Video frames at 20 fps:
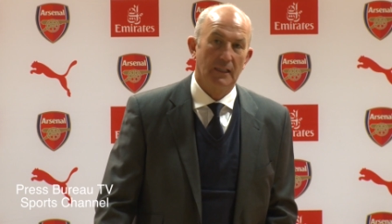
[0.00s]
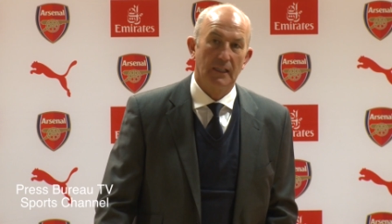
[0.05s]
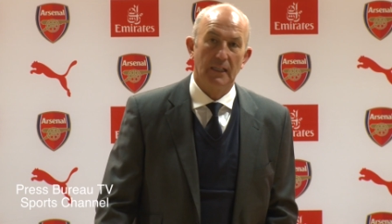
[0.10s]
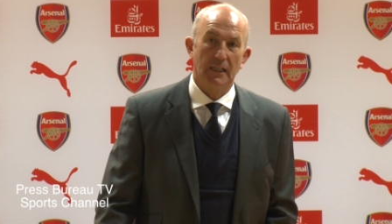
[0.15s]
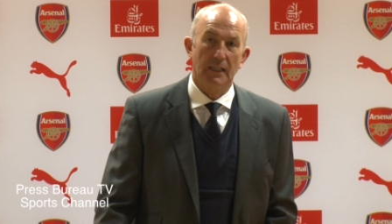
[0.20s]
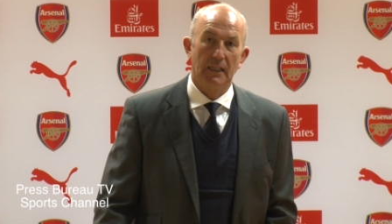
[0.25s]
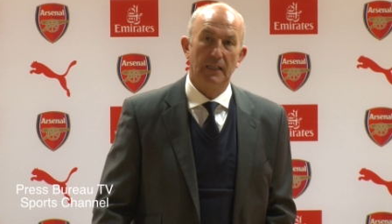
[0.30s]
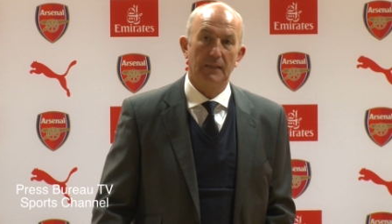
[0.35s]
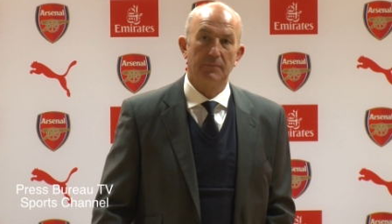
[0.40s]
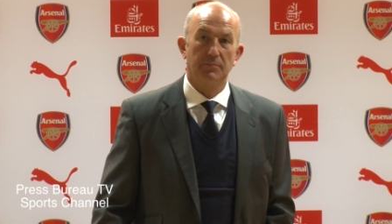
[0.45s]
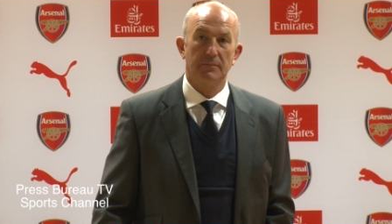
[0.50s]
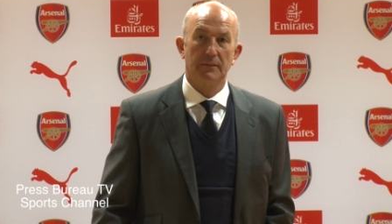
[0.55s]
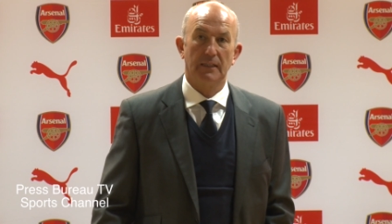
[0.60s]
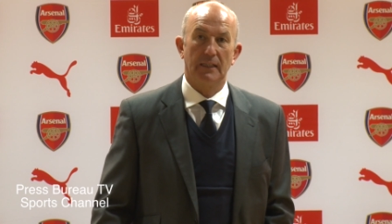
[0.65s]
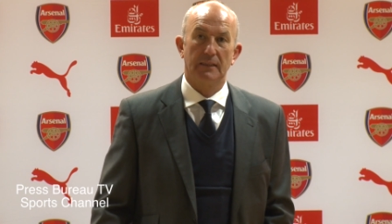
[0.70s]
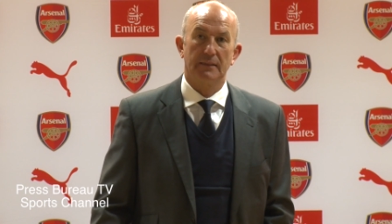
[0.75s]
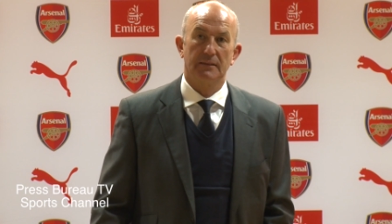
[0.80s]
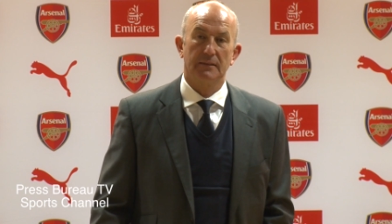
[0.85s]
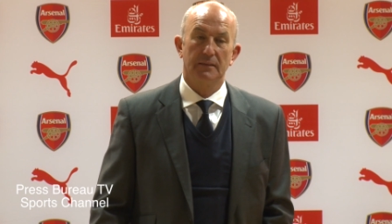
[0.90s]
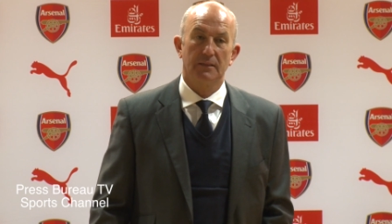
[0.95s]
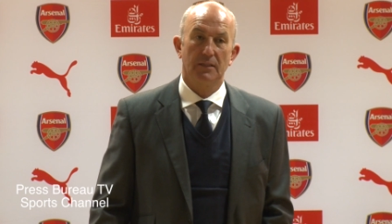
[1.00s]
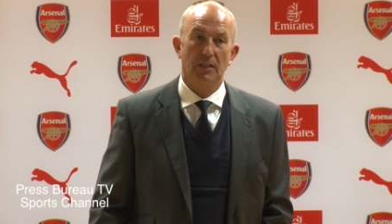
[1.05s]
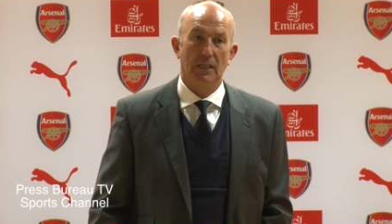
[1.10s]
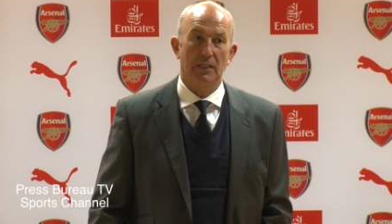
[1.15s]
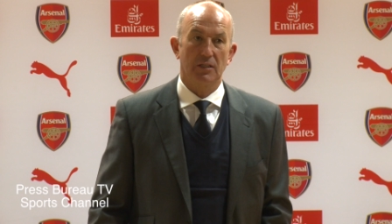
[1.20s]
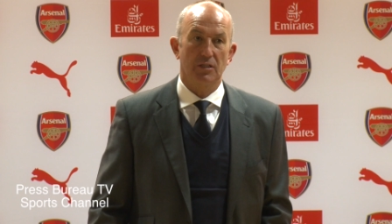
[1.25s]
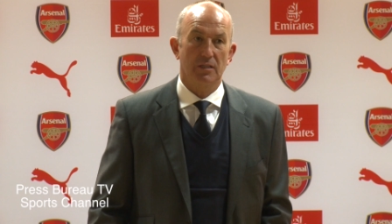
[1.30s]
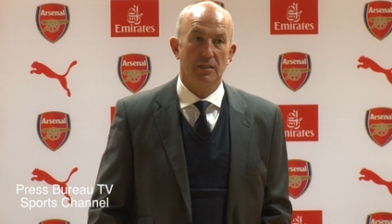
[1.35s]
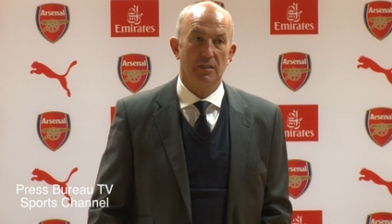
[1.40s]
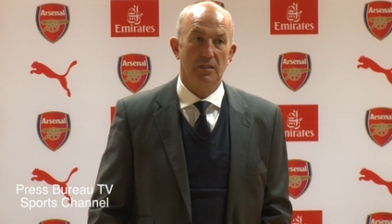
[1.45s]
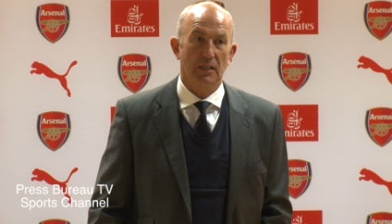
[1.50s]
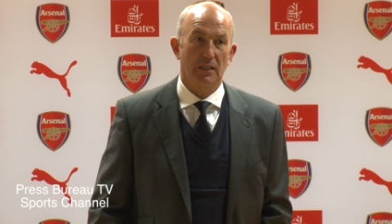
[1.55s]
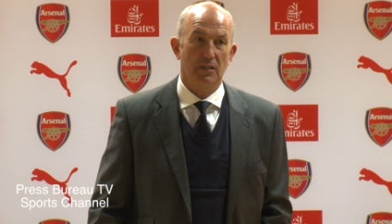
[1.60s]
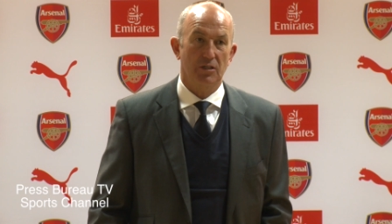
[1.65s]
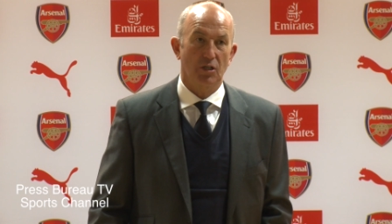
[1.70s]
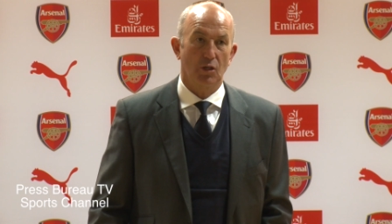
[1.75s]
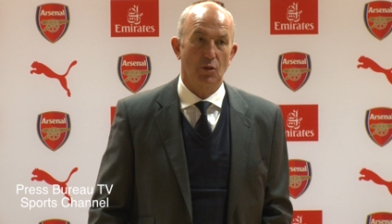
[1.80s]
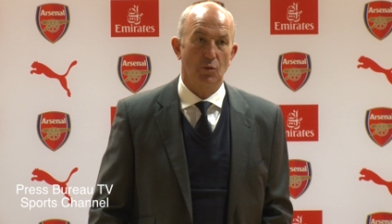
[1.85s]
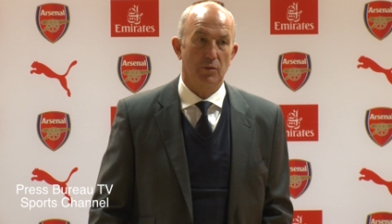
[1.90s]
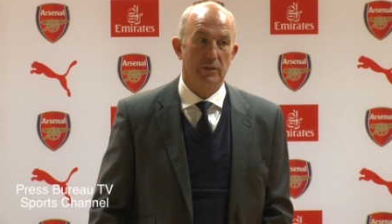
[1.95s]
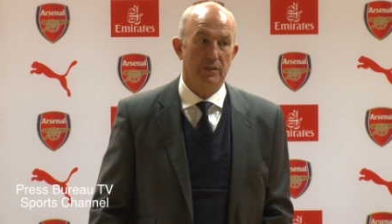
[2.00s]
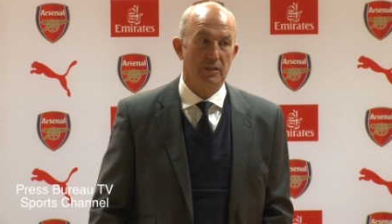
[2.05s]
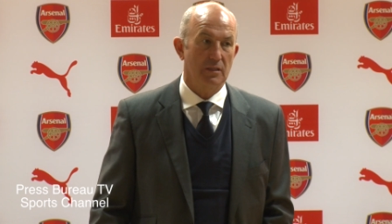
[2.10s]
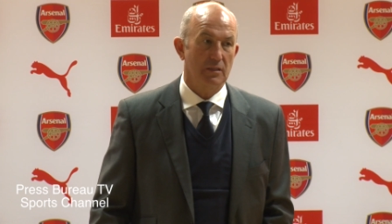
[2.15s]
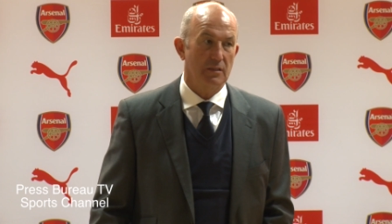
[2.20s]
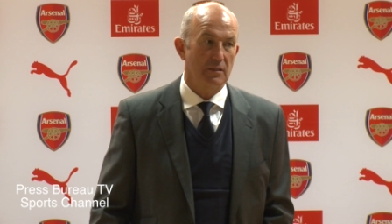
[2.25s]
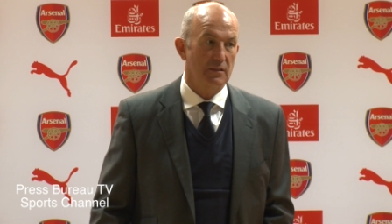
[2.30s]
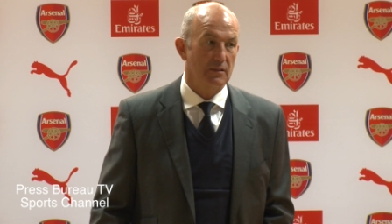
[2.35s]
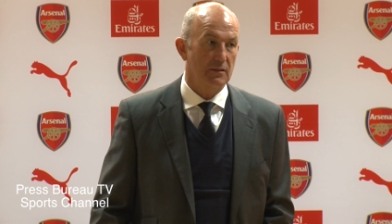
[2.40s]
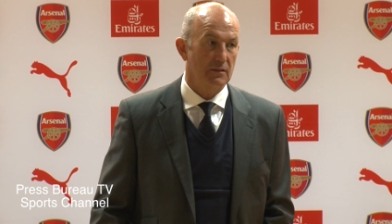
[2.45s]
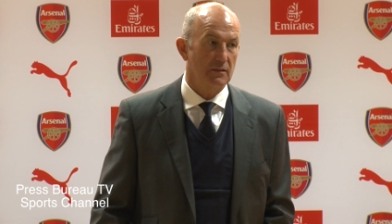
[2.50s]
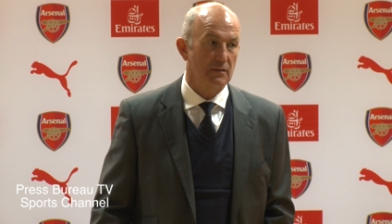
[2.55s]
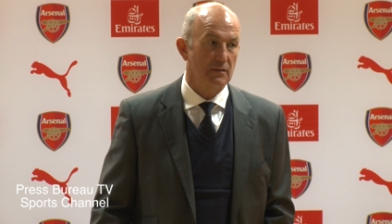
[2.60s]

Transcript: um, and it's it's always